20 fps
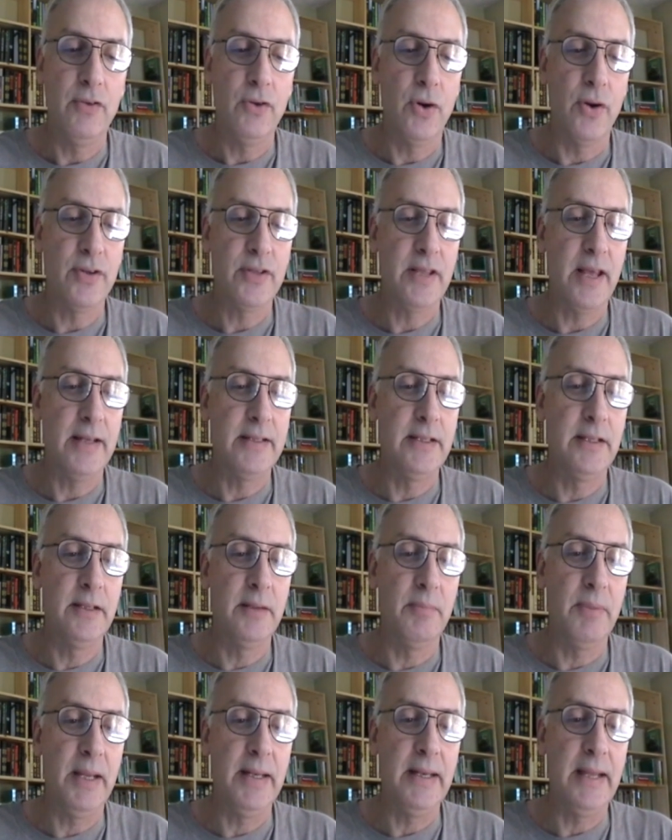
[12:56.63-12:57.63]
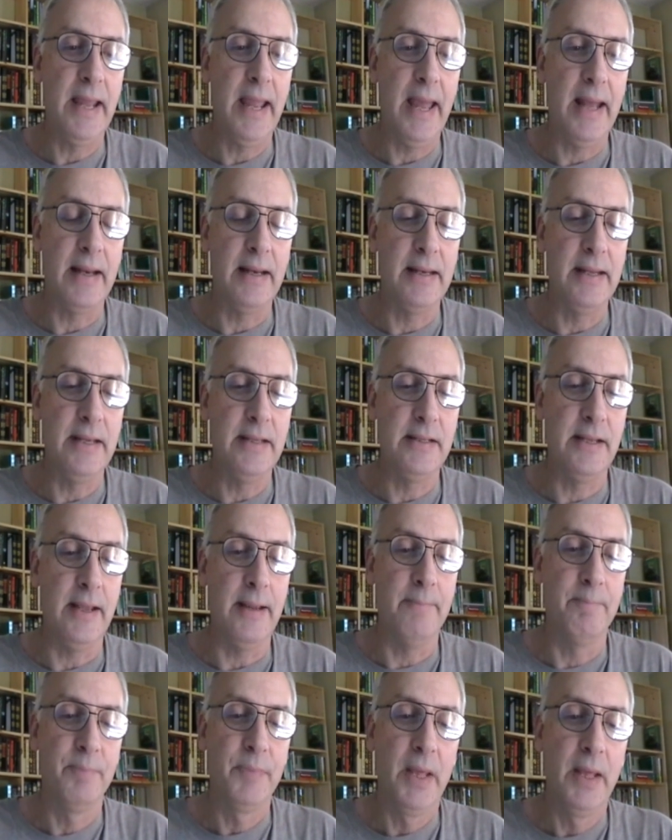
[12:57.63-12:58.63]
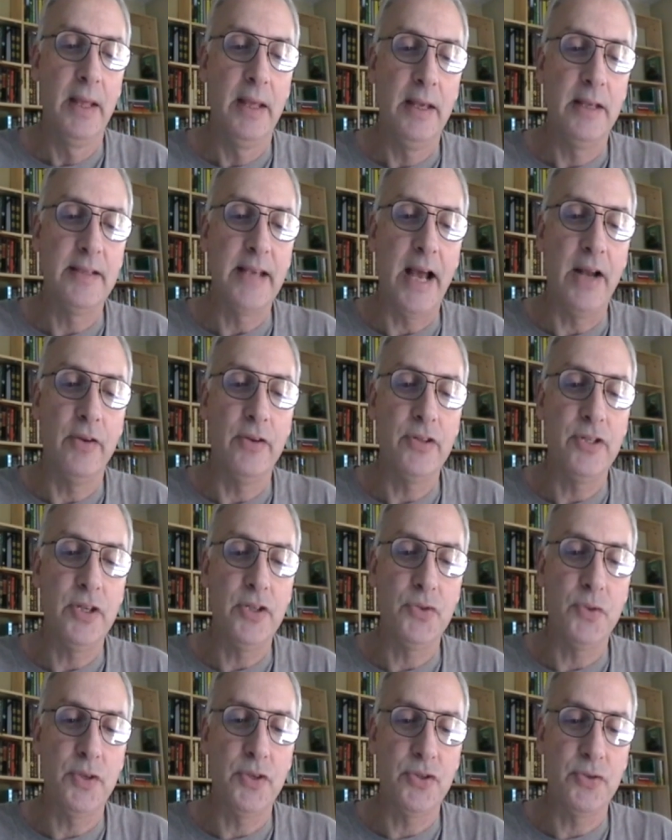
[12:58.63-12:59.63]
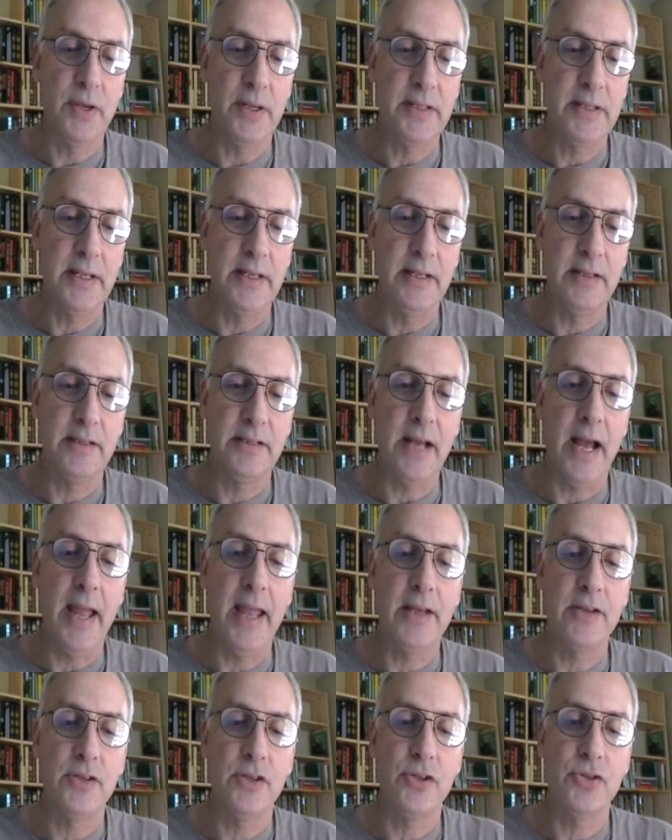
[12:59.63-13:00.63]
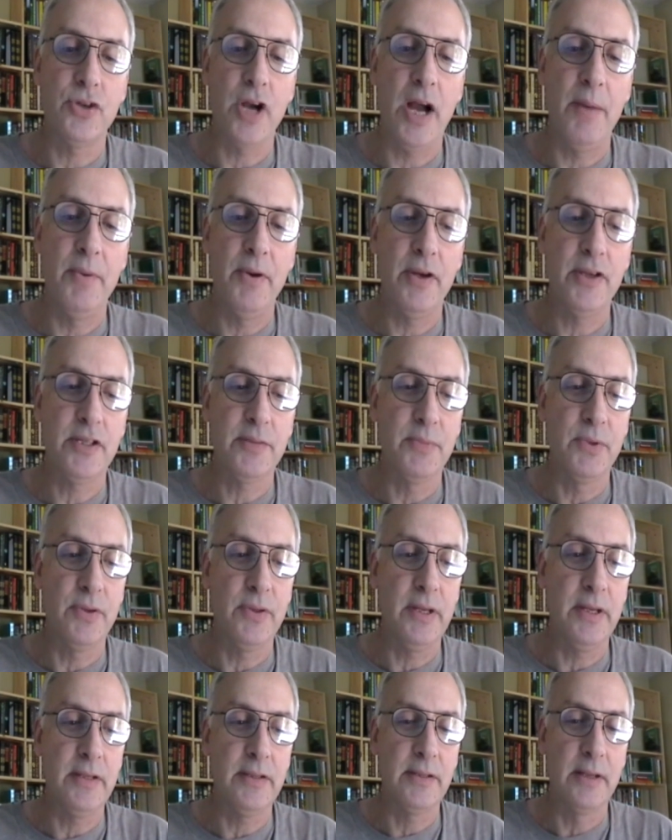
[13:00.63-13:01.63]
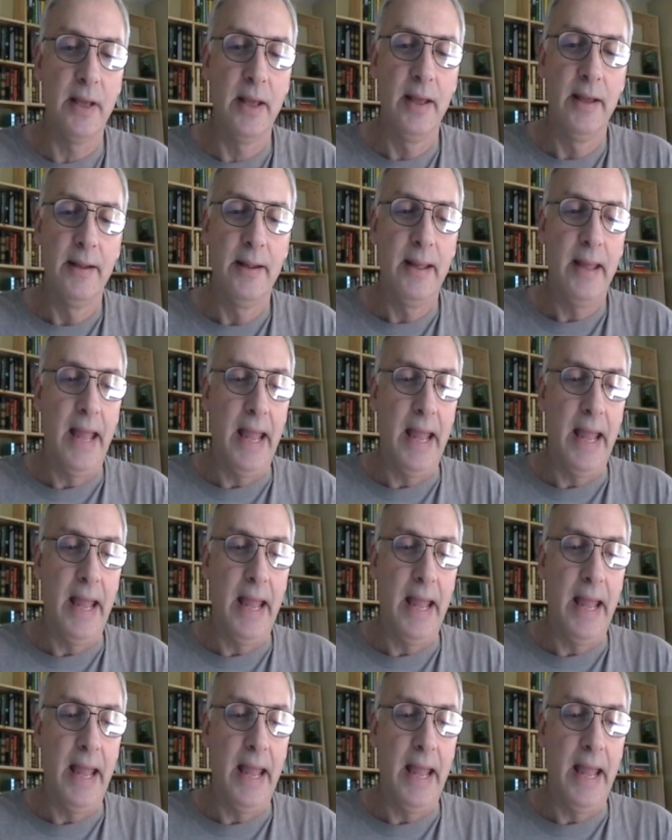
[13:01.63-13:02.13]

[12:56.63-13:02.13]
Of course, that didn't mean he had it easy. His allergies restricted his diet to strawberry smoothies,